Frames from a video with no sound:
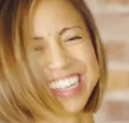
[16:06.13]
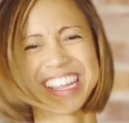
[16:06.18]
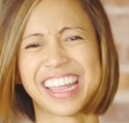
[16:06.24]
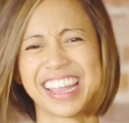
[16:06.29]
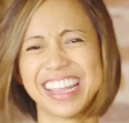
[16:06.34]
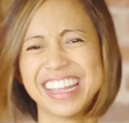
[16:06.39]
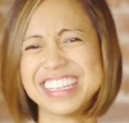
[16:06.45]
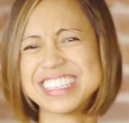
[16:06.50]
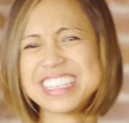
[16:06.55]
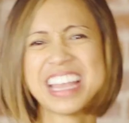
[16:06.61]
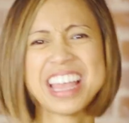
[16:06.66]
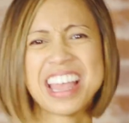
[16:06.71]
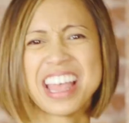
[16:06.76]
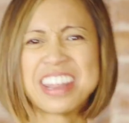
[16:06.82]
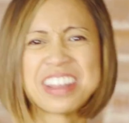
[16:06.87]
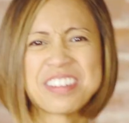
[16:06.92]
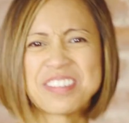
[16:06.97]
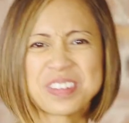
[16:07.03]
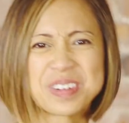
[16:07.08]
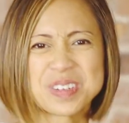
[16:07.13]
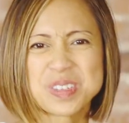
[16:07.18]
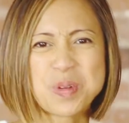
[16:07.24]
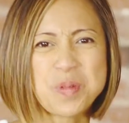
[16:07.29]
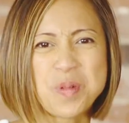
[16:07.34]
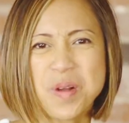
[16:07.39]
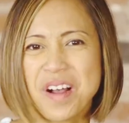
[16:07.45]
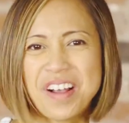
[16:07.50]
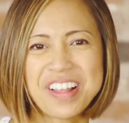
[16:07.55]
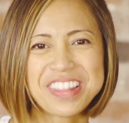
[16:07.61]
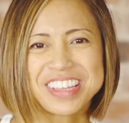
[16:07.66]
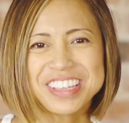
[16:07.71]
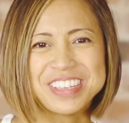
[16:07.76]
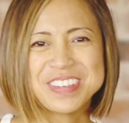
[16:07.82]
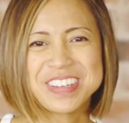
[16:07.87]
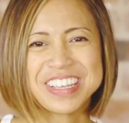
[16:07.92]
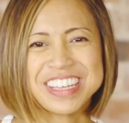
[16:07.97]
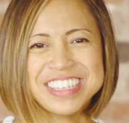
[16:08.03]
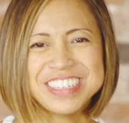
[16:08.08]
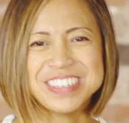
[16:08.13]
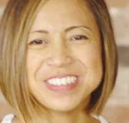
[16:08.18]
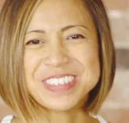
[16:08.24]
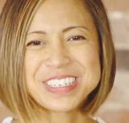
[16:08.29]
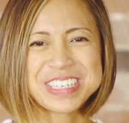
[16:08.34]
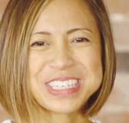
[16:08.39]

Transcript: okay. And if there's a wall that you can use